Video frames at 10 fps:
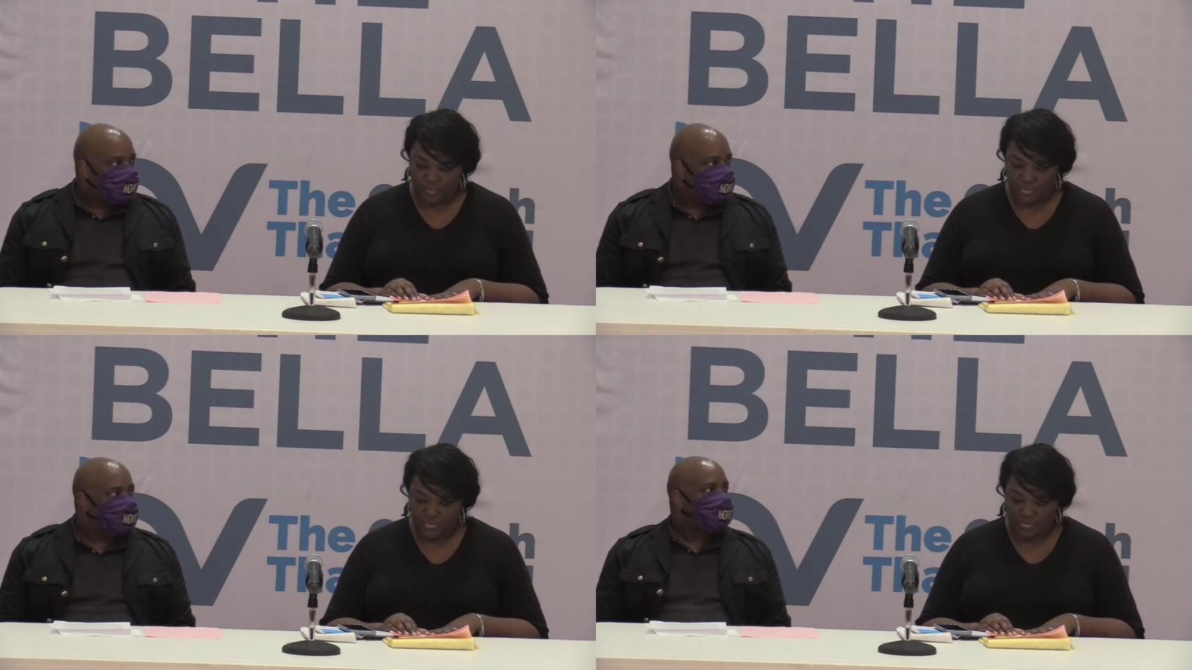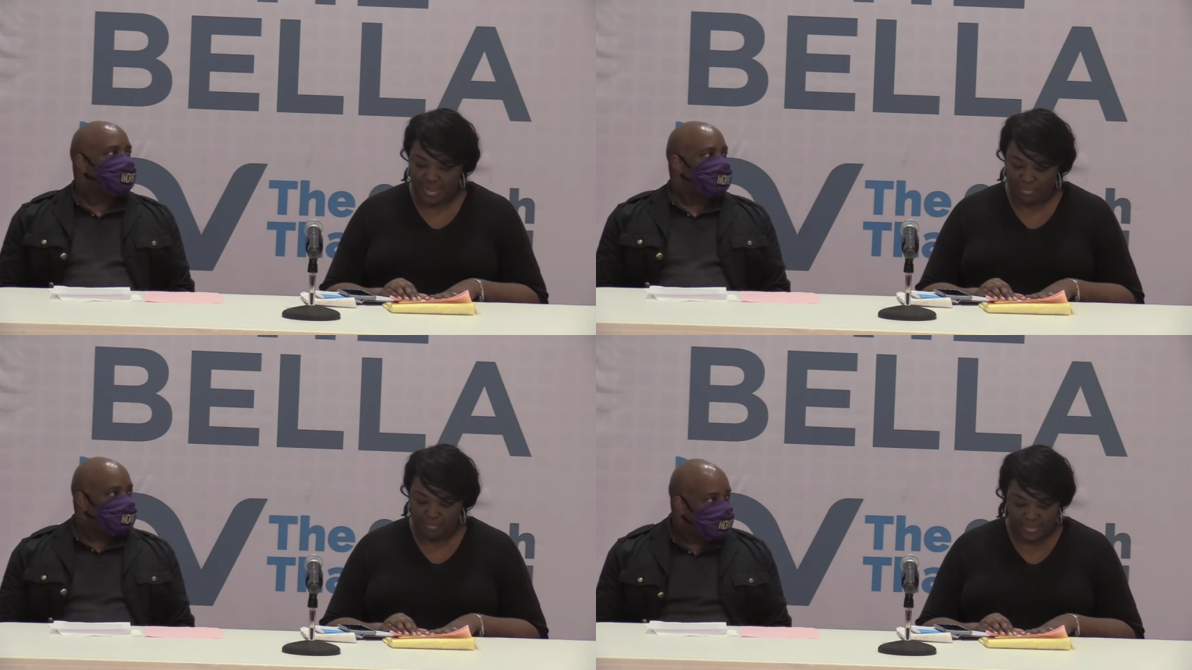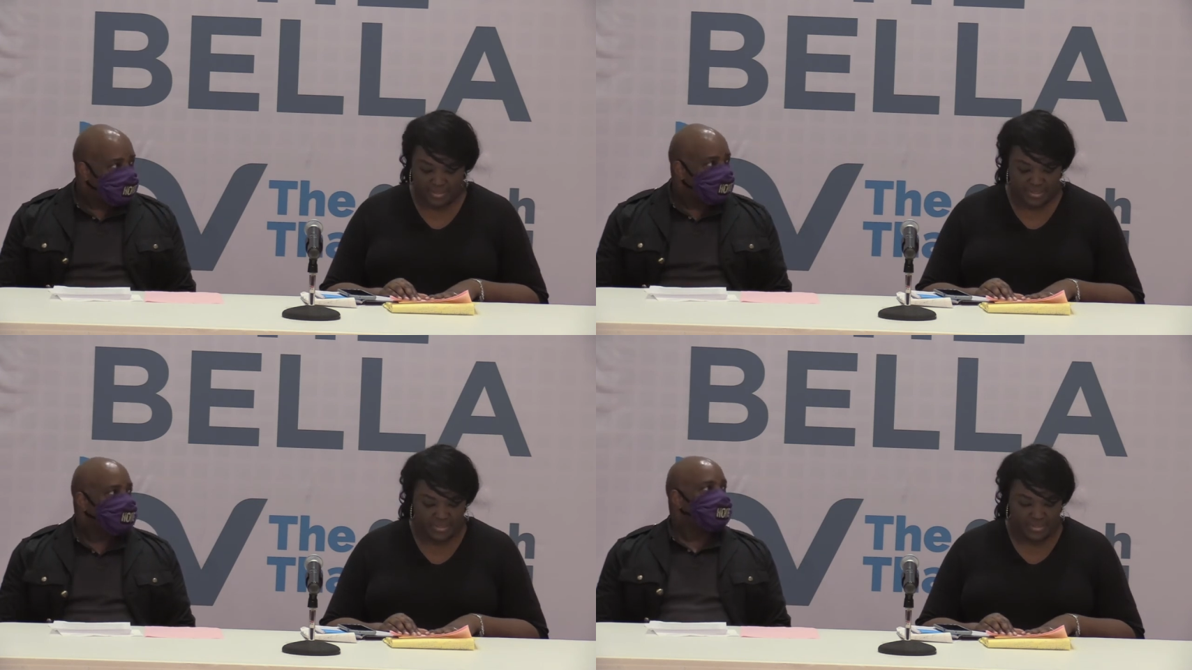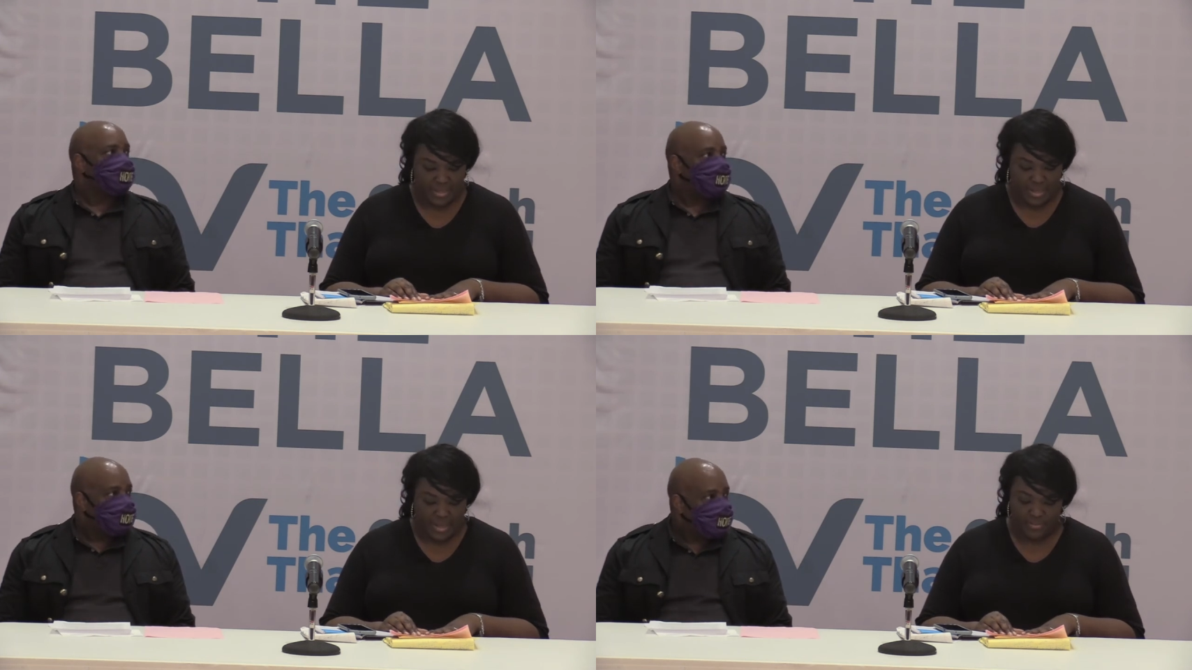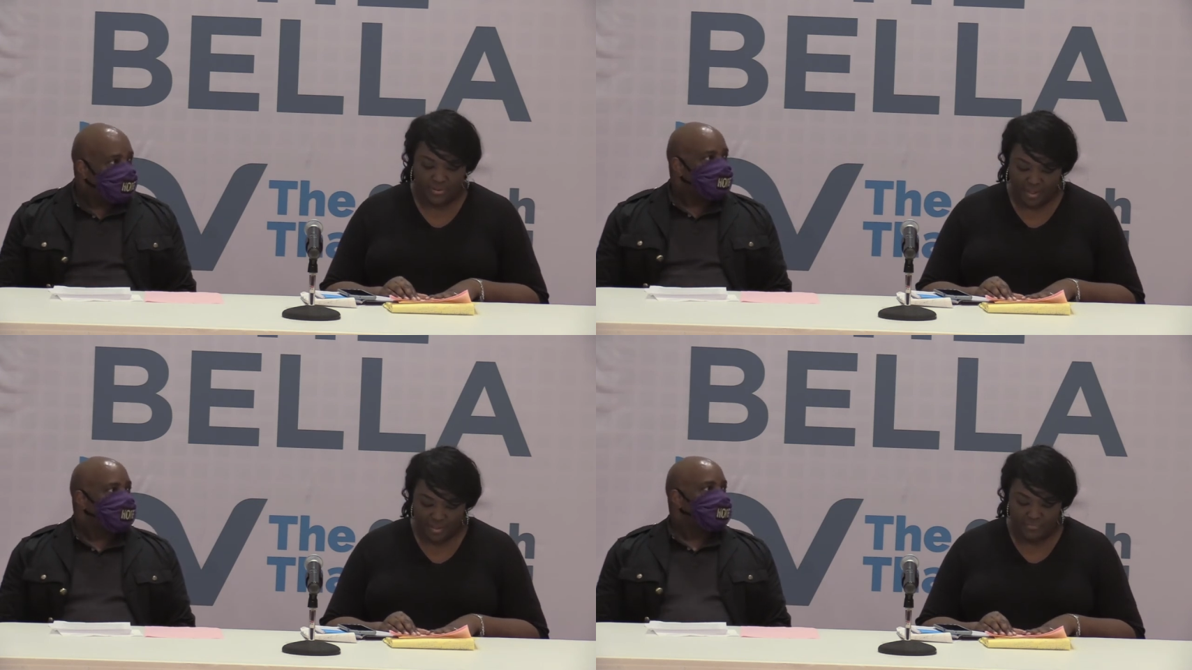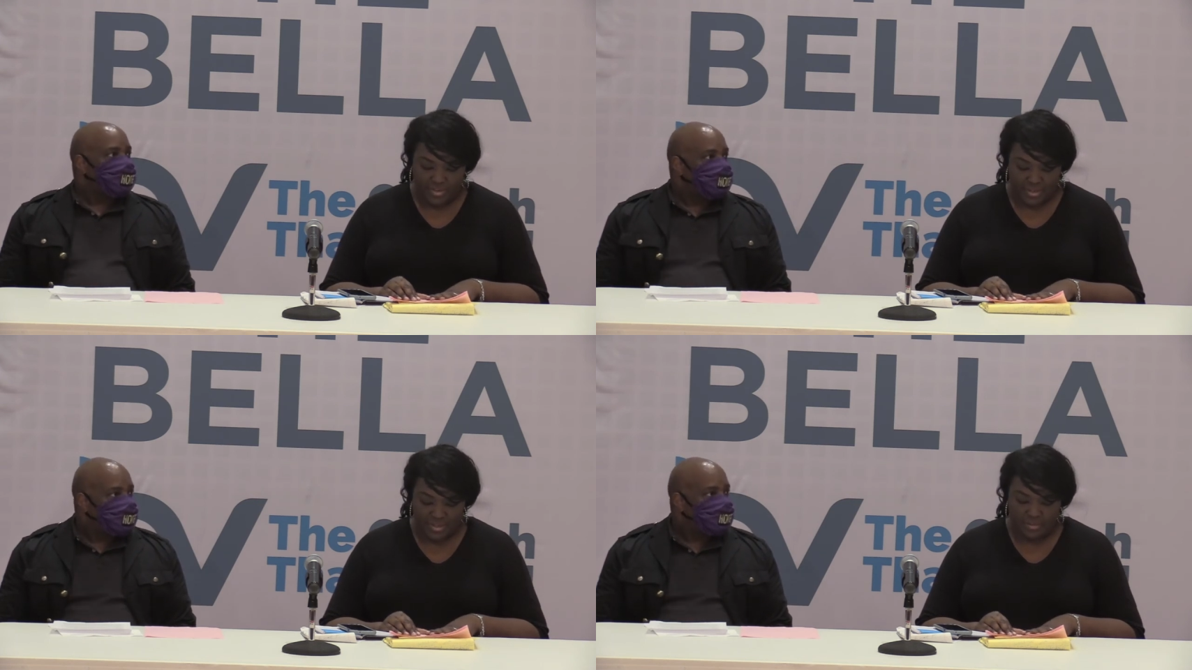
Speaker 1: personal capabilities, and they're confident